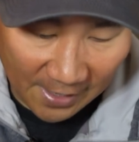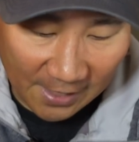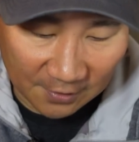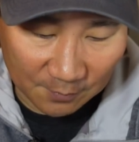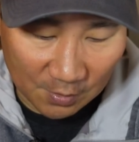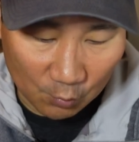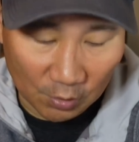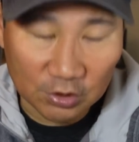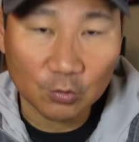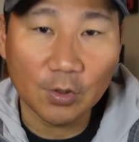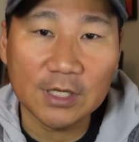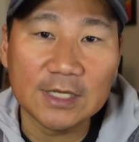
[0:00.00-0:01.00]
X Men
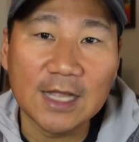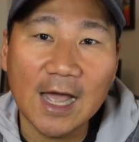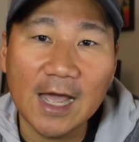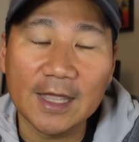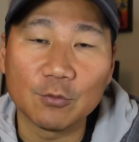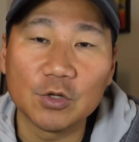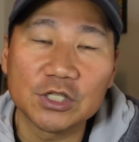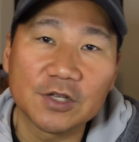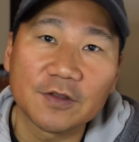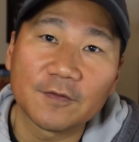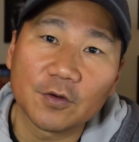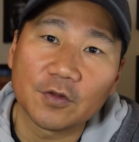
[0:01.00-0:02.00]
129, which
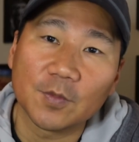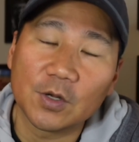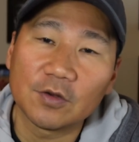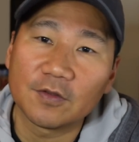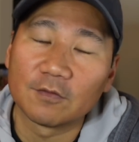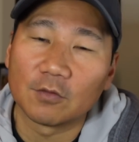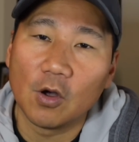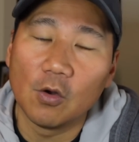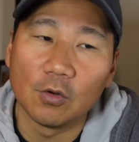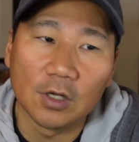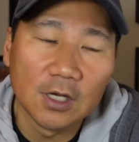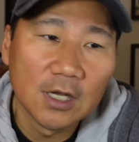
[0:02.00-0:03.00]
is the first appearance of
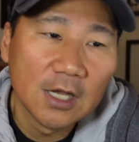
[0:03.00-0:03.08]
Rogue.